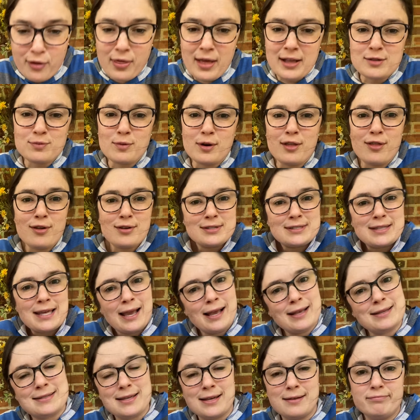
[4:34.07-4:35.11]
that's one of those
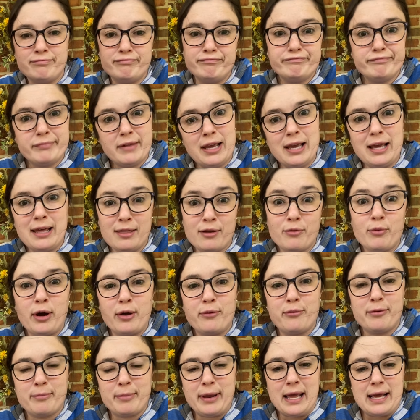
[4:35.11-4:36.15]
things that either
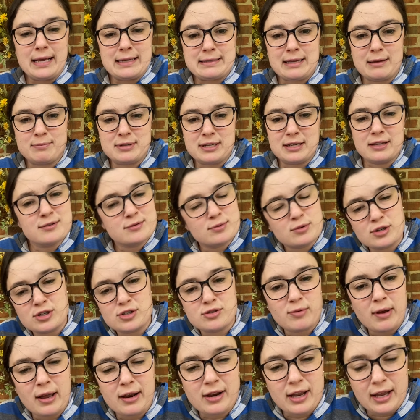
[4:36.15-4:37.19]
one would be accepted because we're
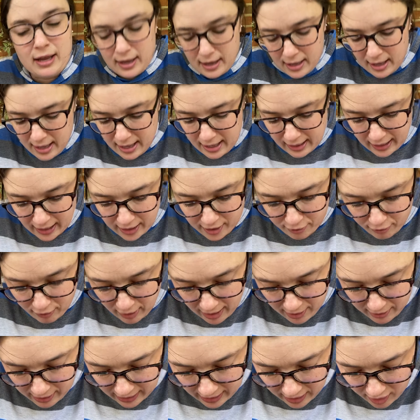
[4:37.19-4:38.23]
just rounding
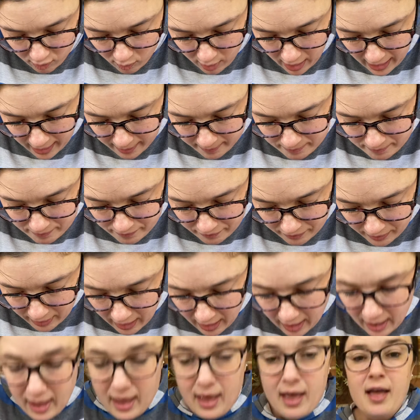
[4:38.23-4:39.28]
in a way.
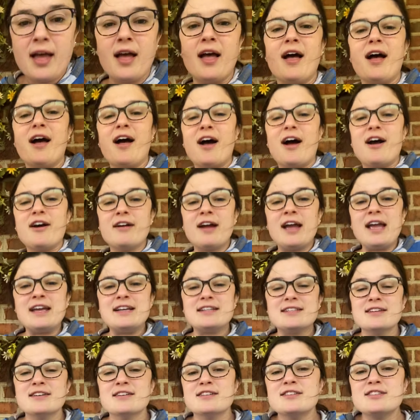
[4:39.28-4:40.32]
All
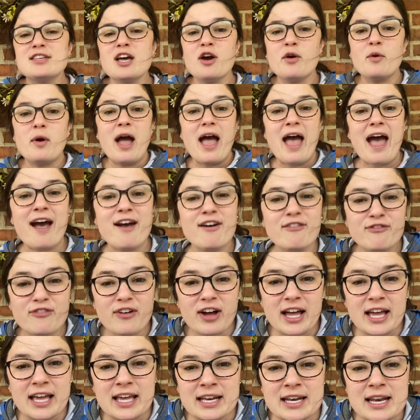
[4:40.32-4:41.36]
right. So have
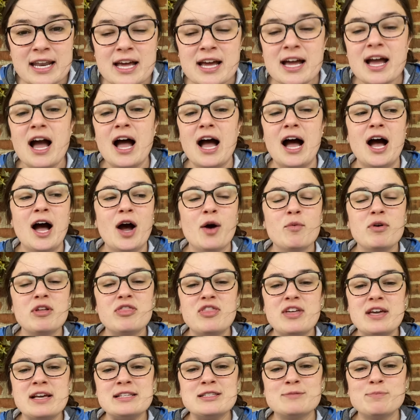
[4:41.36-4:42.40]
fun with
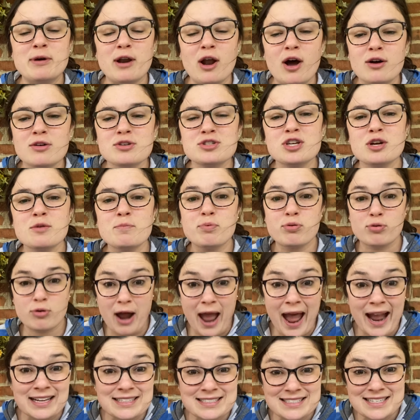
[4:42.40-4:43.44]
this, but also
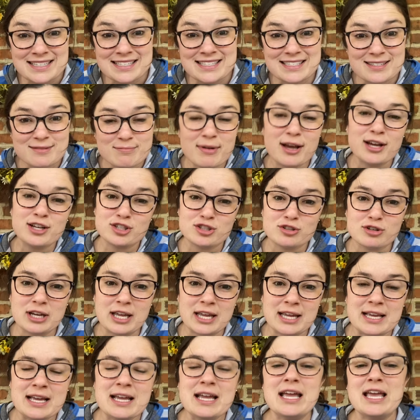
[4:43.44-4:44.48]
practice
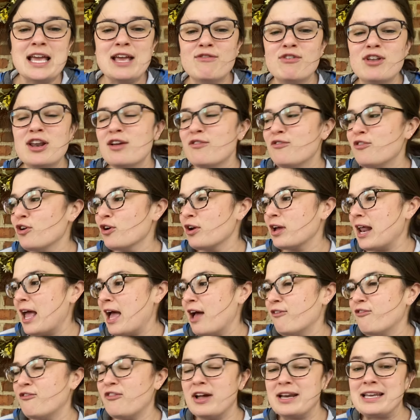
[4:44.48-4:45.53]
measuring, even if you're going
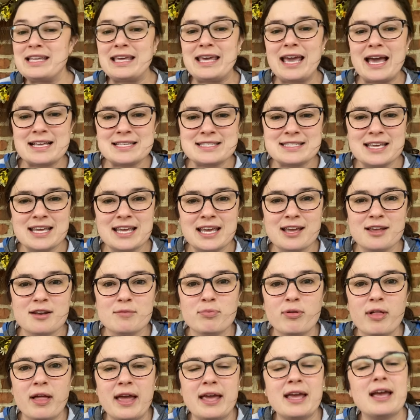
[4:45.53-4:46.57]
to have fun guessing
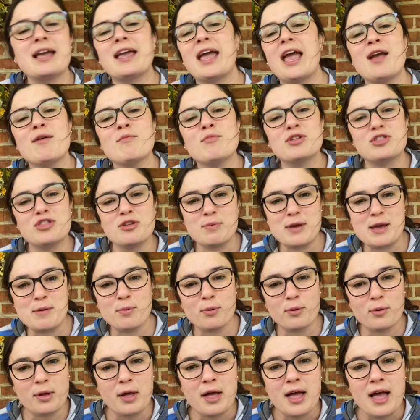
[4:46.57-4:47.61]
and playing a game with the people